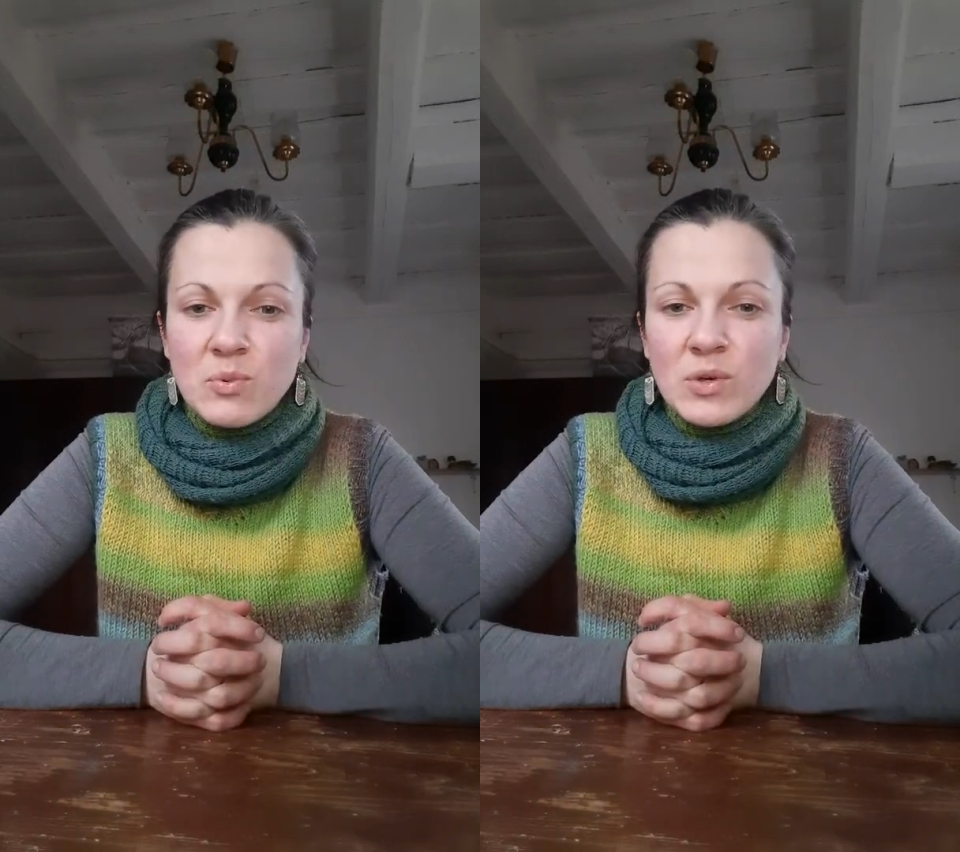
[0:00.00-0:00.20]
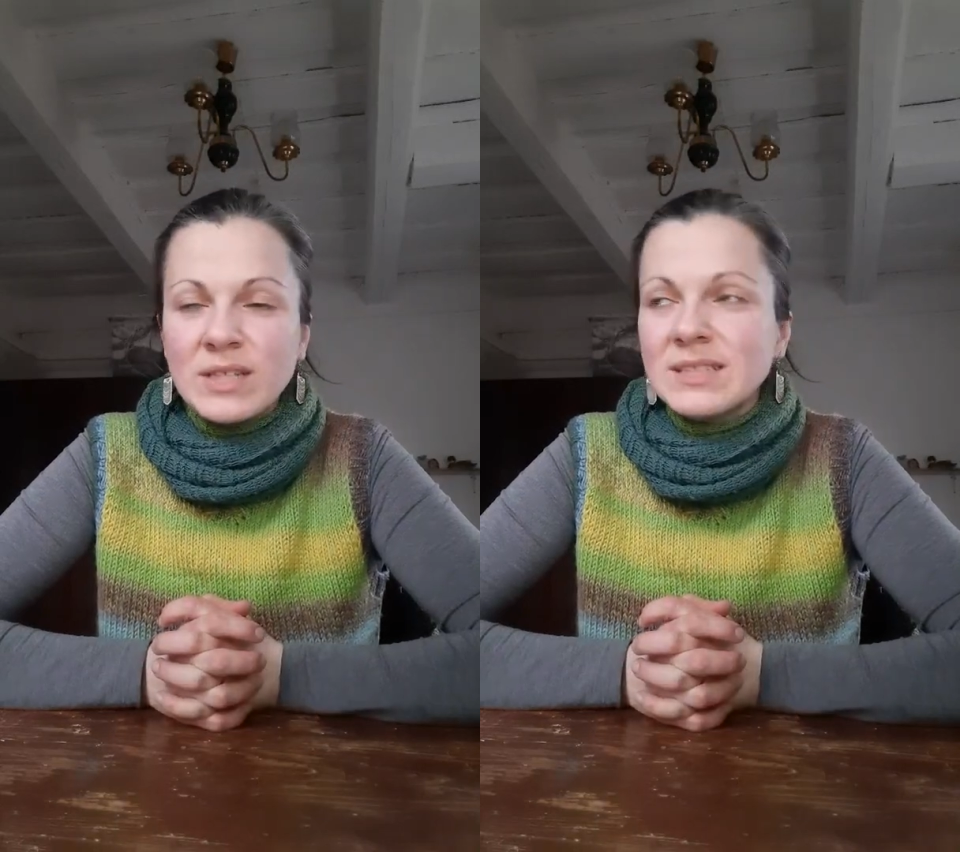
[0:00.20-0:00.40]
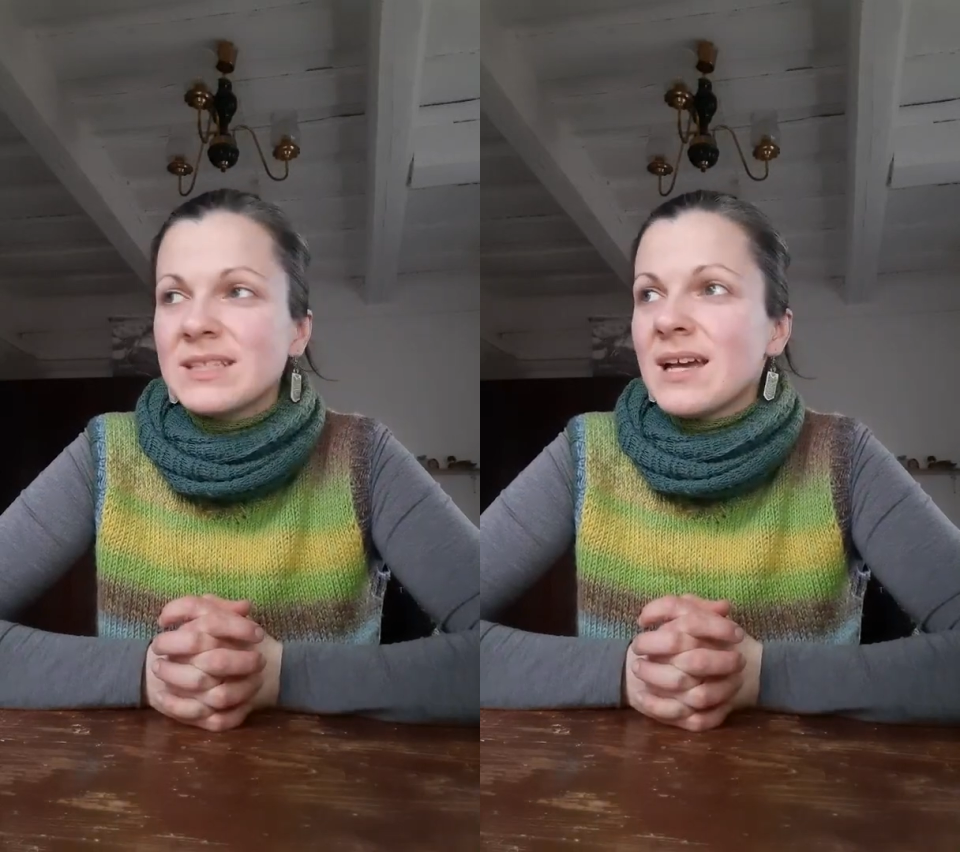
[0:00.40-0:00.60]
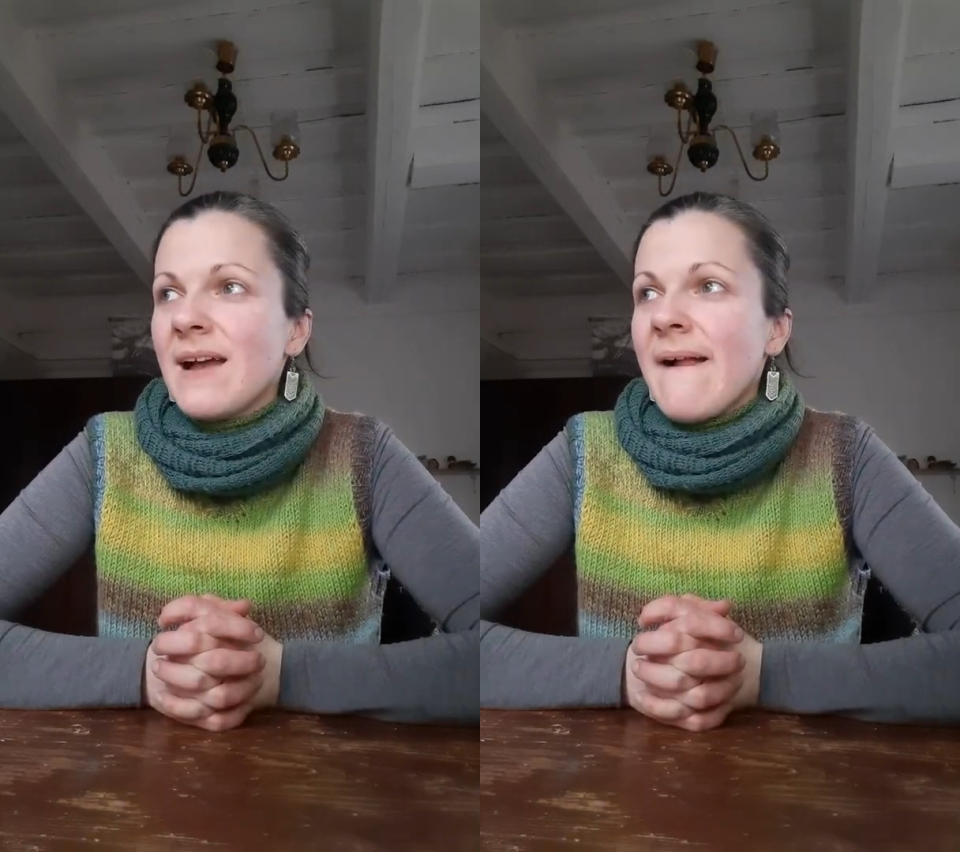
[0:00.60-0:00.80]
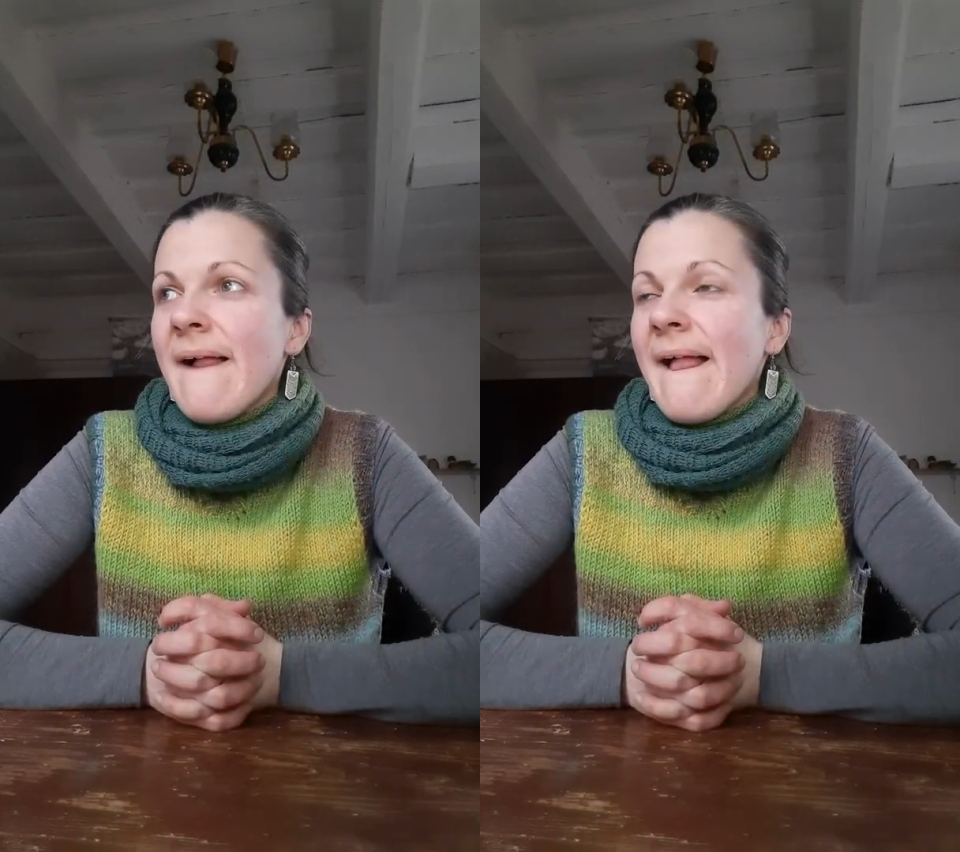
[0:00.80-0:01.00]
point
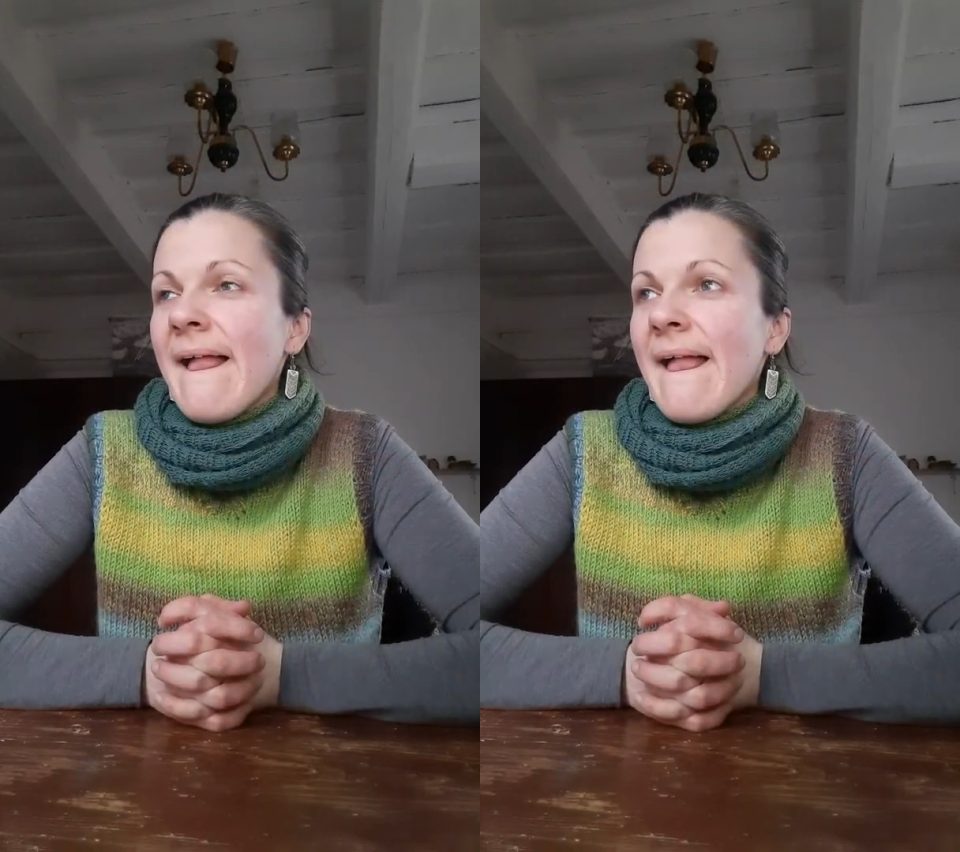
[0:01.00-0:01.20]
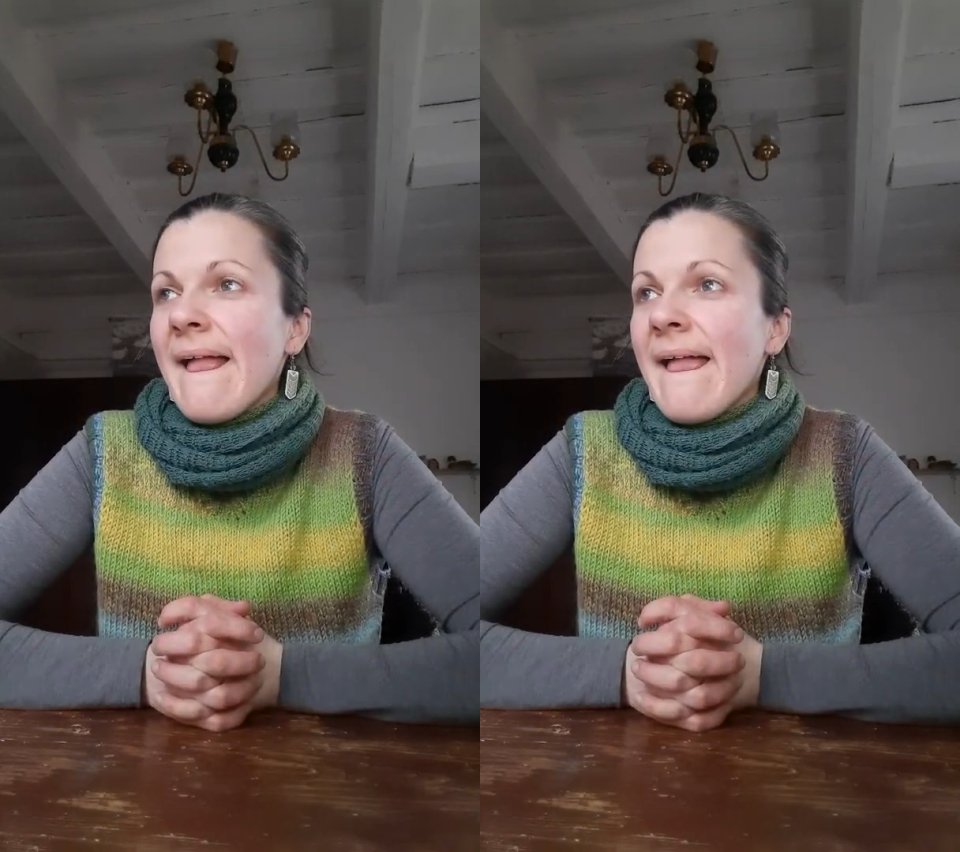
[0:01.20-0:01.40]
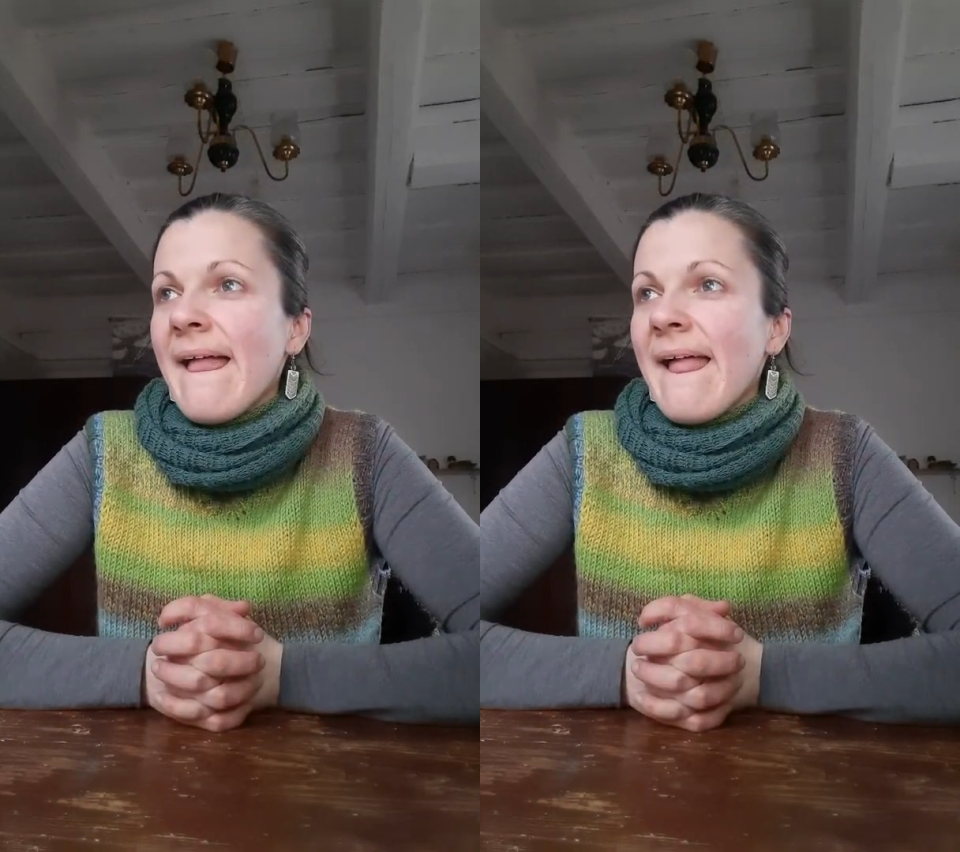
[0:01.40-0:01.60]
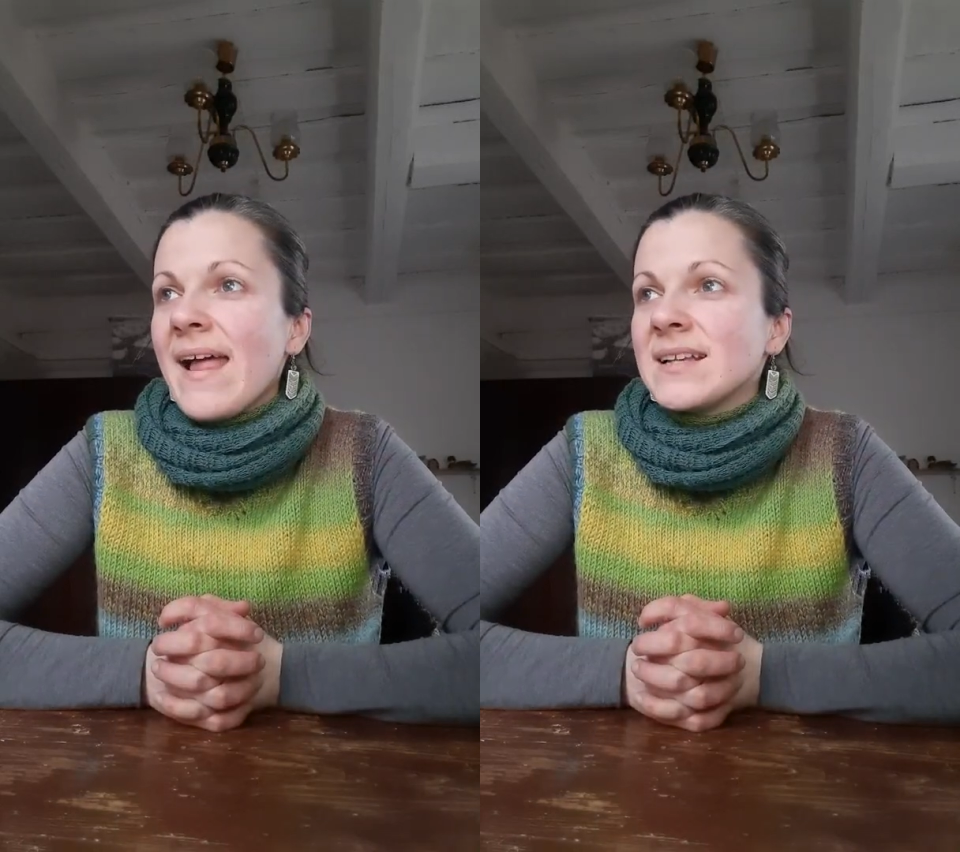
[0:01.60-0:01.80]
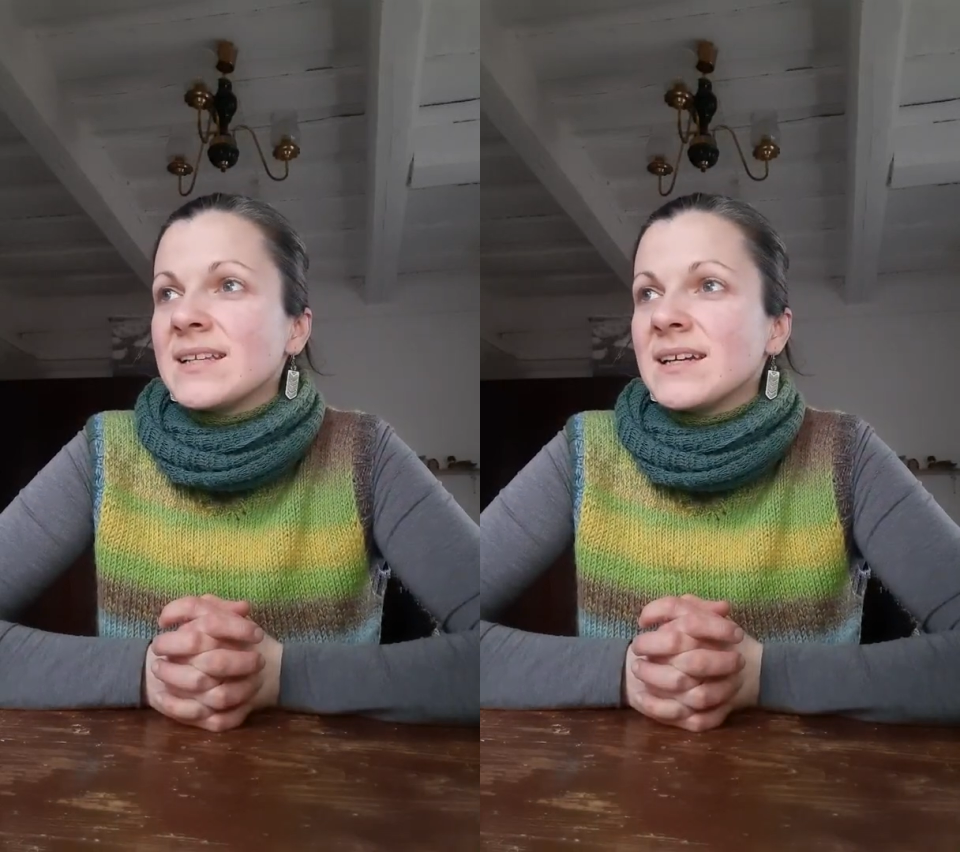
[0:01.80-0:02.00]

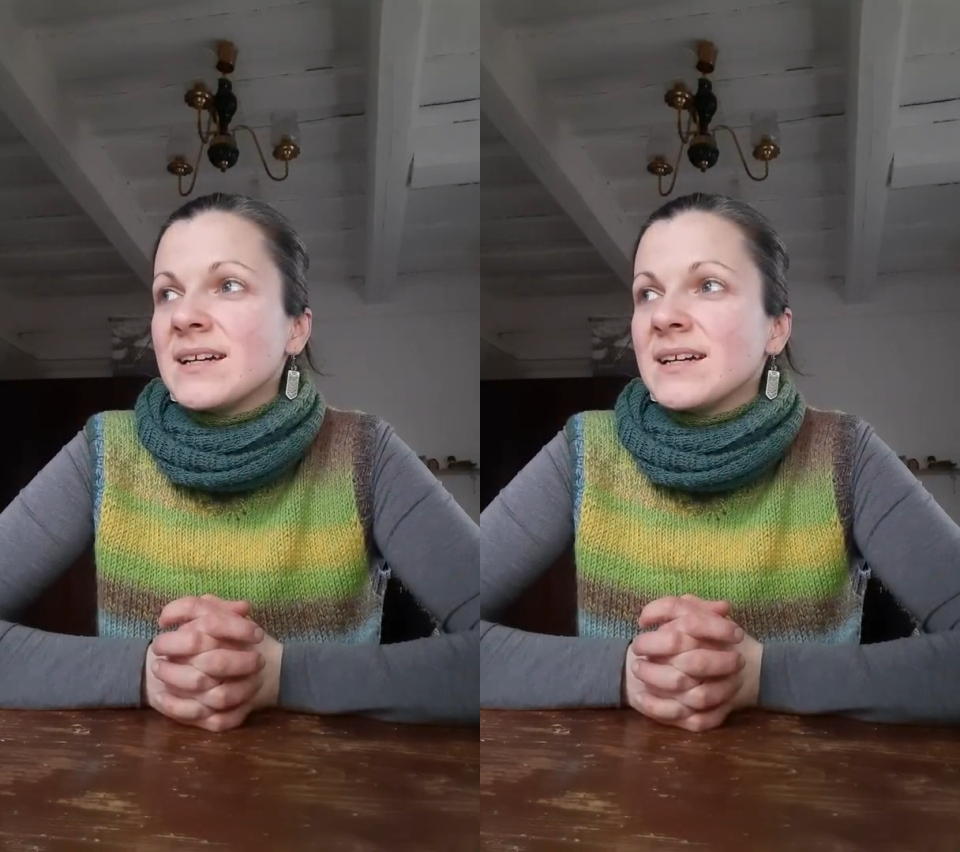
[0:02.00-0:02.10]
and